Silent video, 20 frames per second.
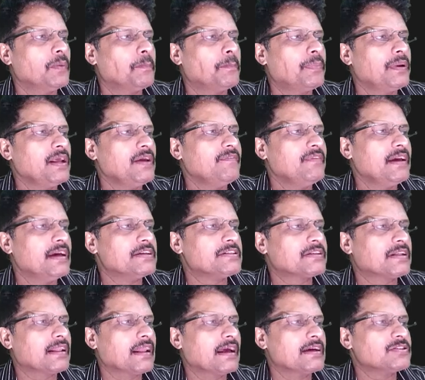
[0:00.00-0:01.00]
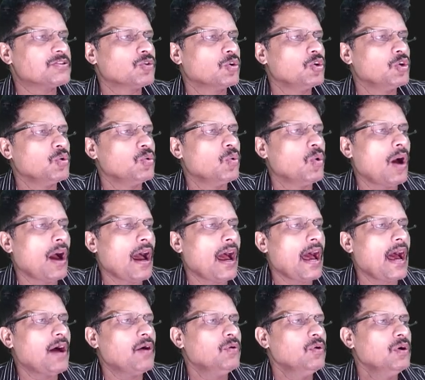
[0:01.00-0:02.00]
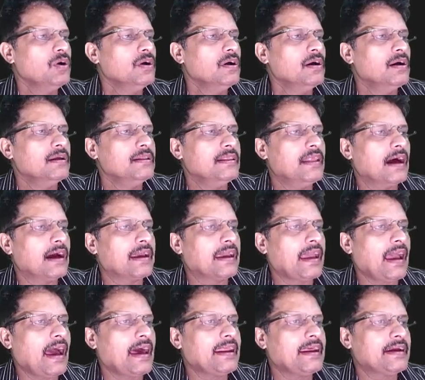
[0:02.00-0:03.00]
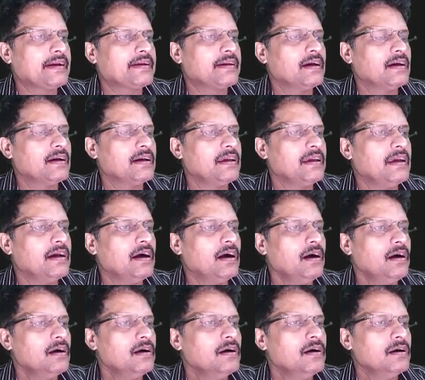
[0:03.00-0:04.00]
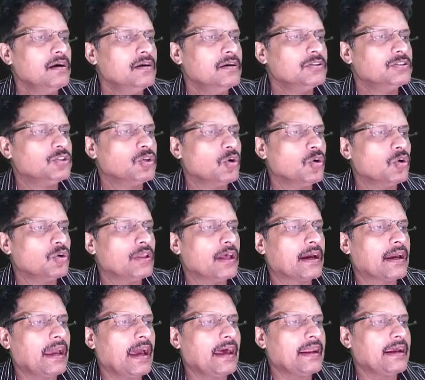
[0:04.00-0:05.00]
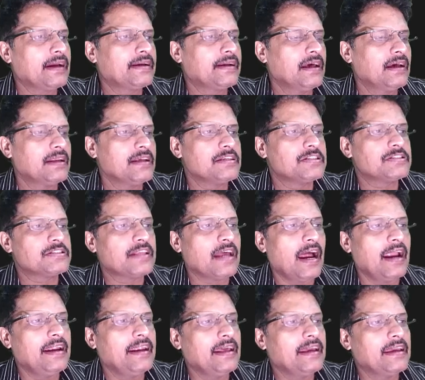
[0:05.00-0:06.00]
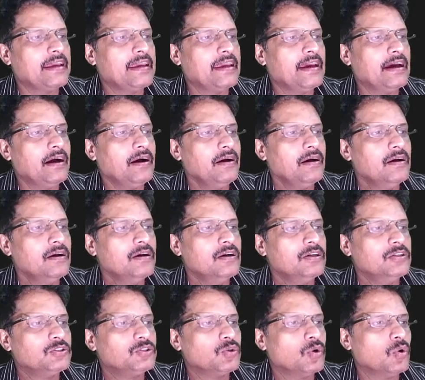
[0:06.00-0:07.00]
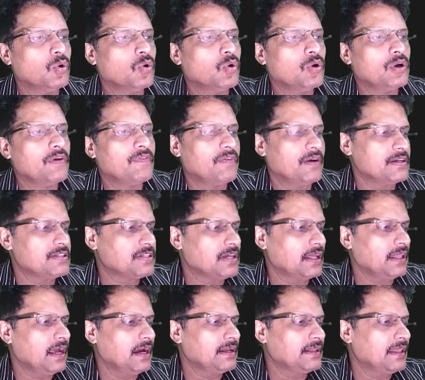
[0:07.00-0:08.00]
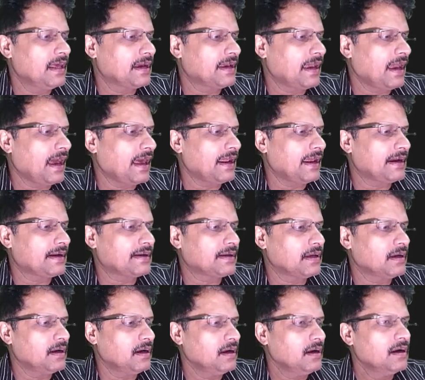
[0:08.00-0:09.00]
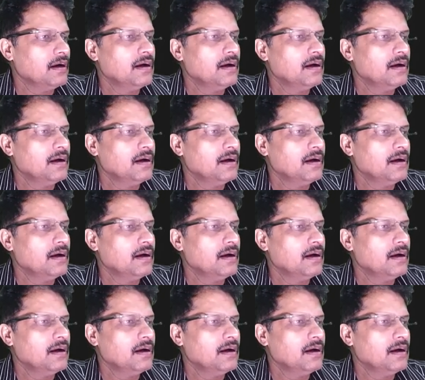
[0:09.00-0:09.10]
previous class. So you have the character here. So the character is standing here. So if I select the character,